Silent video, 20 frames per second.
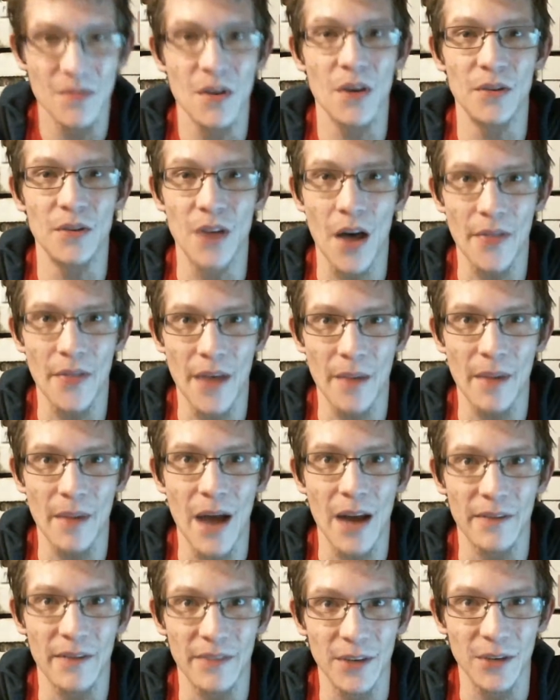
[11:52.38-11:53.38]
Not that
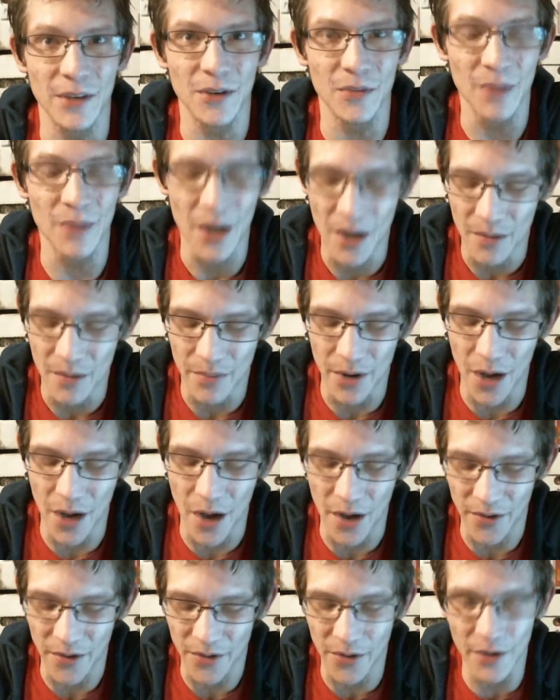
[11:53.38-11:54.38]
bad of a noob.
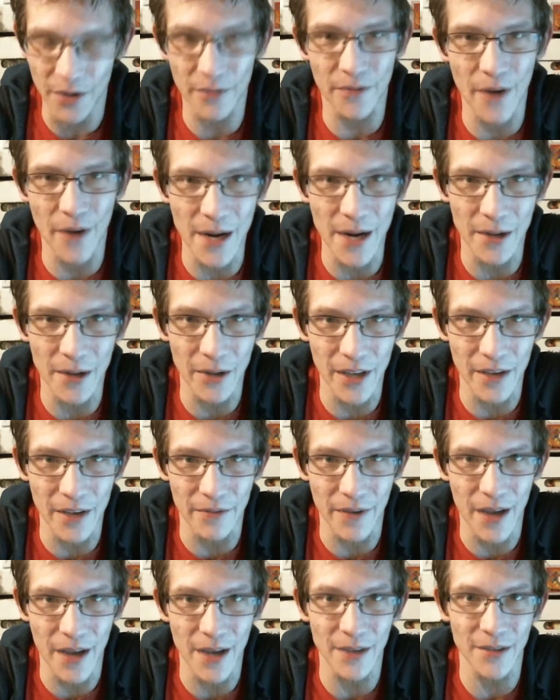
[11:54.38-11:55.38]
But, so they're fighting
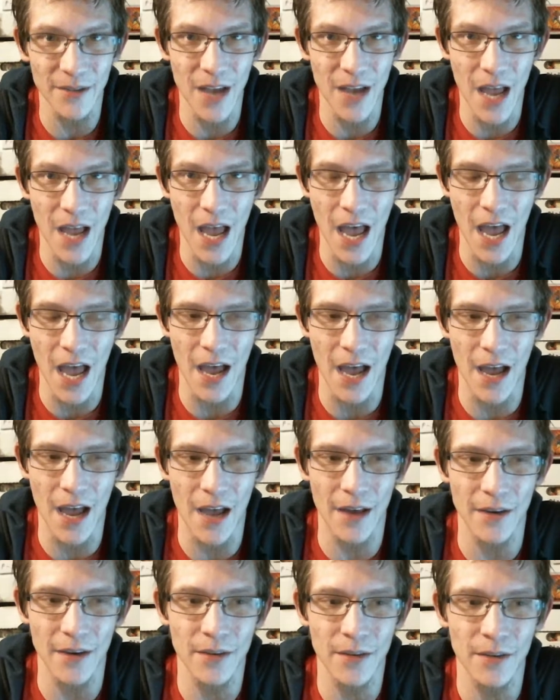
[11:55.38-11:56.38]
Clayface,
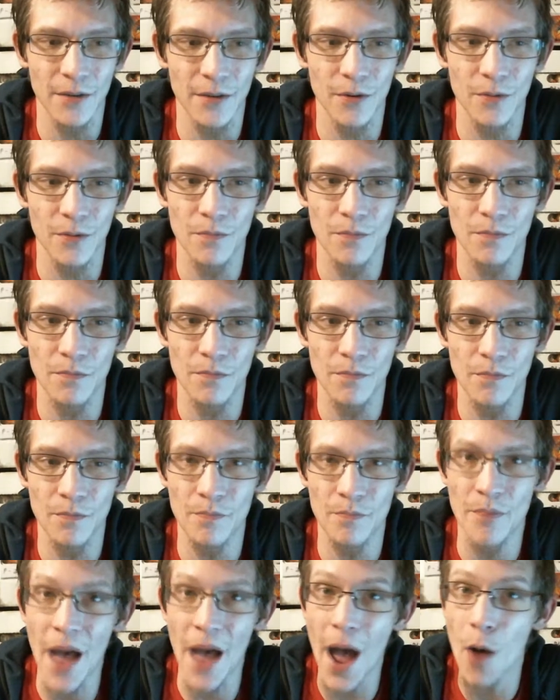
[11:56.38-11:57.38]
and
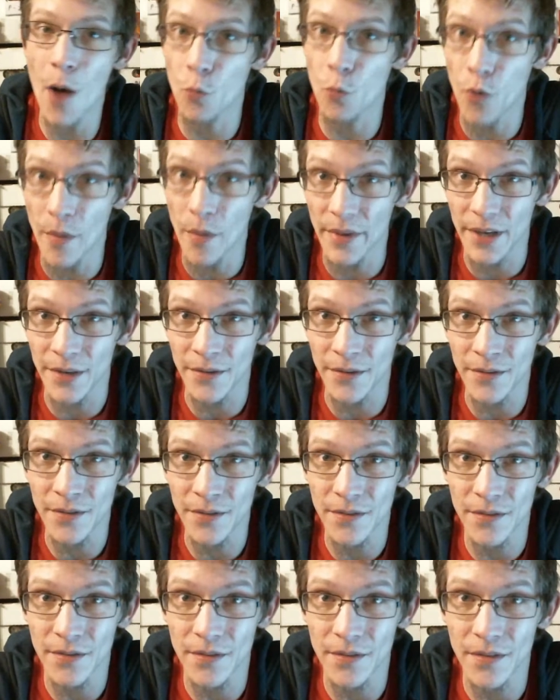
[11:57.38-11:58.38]
Batwoman
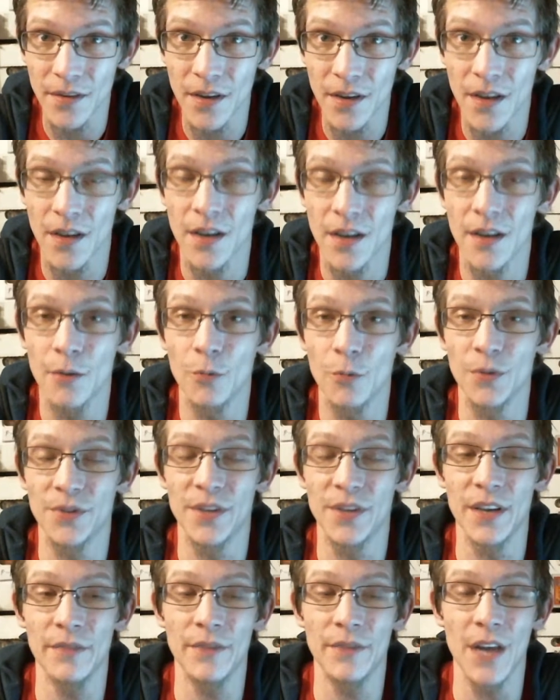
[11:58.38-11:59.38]

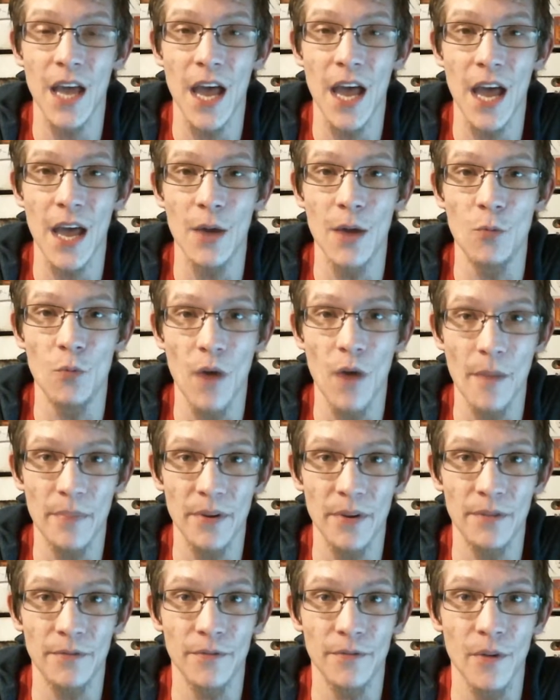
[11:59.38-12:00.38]
was given a
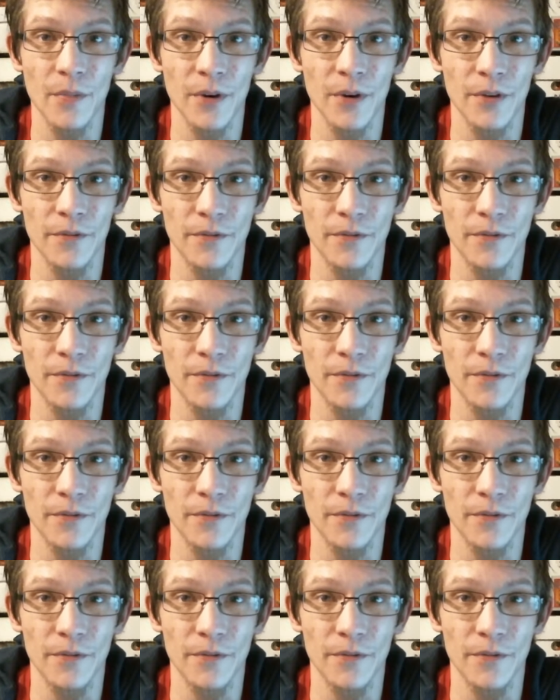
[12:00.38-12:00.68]
weapon from her